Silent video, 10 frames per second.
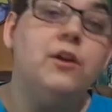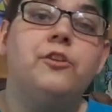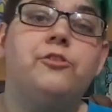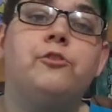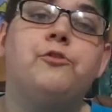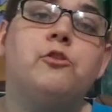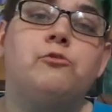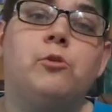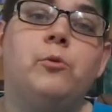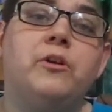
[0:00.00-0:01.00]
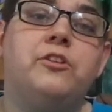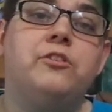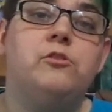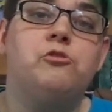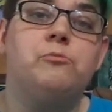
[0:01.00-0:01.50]
So first we're going to
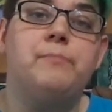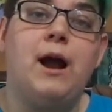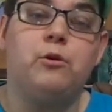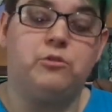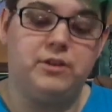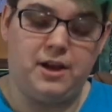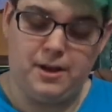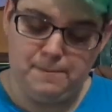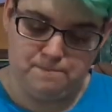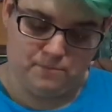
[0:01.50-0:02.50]
use some powdered dye,